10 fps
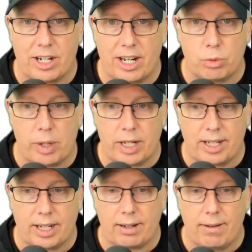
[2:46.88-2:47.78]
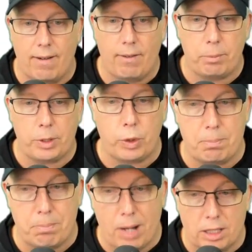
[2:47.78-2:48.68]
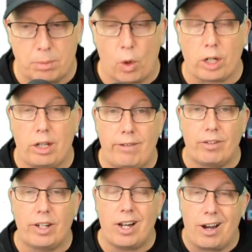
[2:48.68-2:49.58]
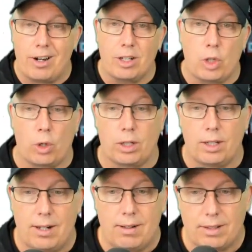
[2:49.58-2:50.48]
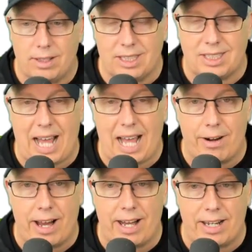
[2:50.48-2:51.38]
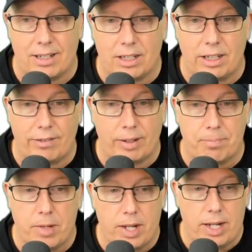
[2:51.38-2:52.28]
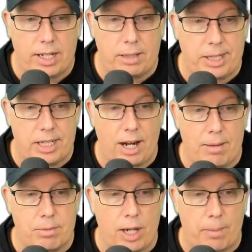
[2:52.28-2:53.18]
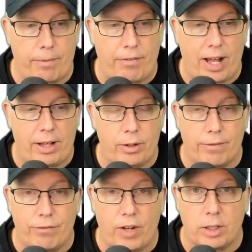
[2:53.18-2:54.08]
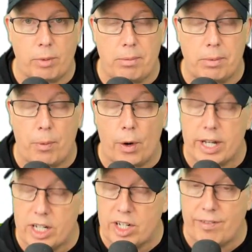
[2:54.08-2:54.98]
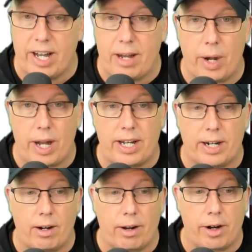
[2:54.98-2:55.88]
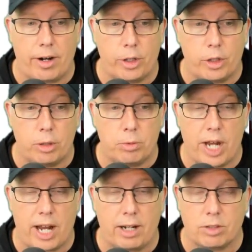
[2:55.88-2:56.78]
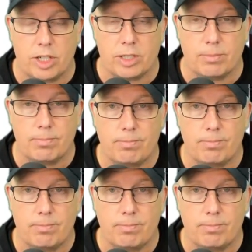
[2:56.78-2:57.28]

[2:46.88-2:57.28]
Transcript: you a nice winning ticket between Baltimore, Cleveland, under the total this Saturday in Cleveland. In the meantime, shop for value and follow the Raymond Report each and every day right here on our YouTube channel. Cheers.